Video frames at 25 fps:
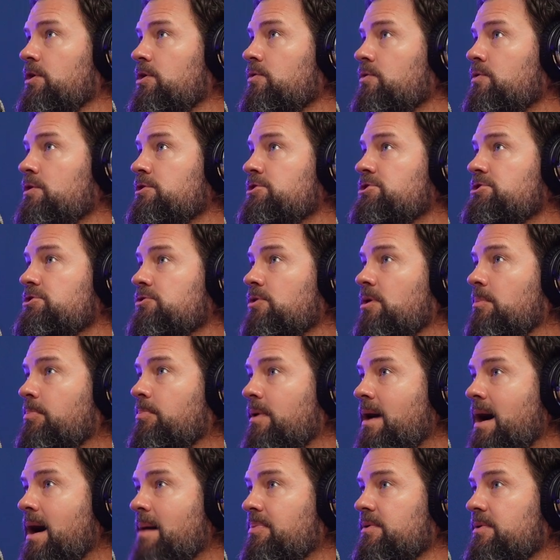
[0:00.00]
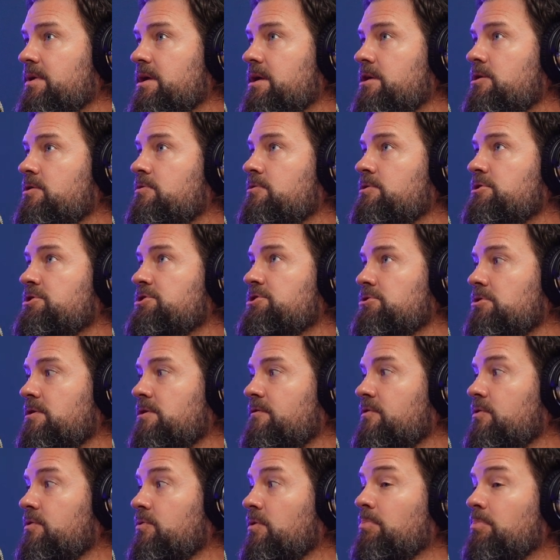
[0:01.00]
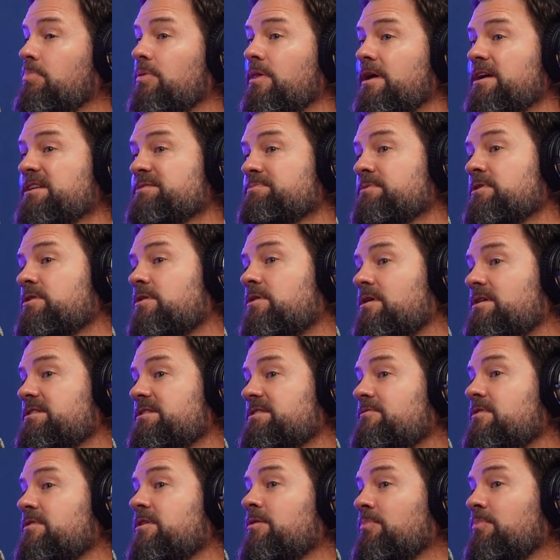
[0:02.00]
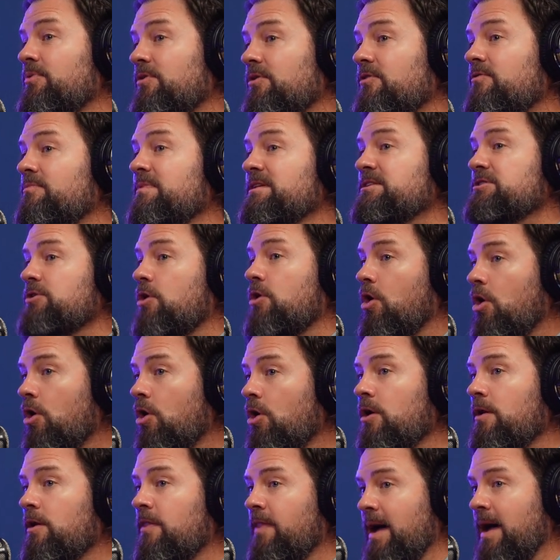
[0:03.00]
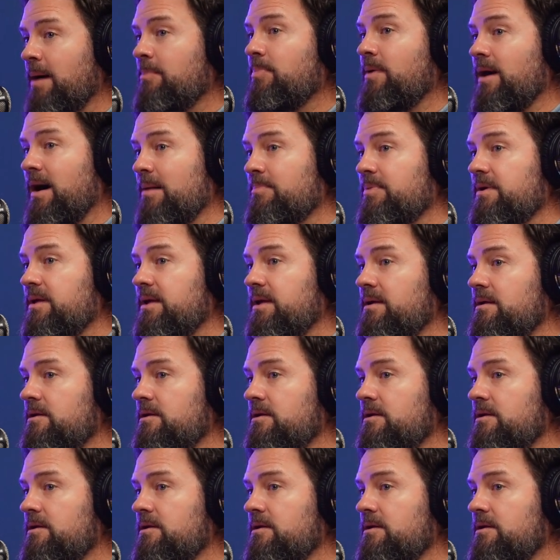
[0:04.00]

you insure a property, you insure it for the replacement cost of the improvements on that property.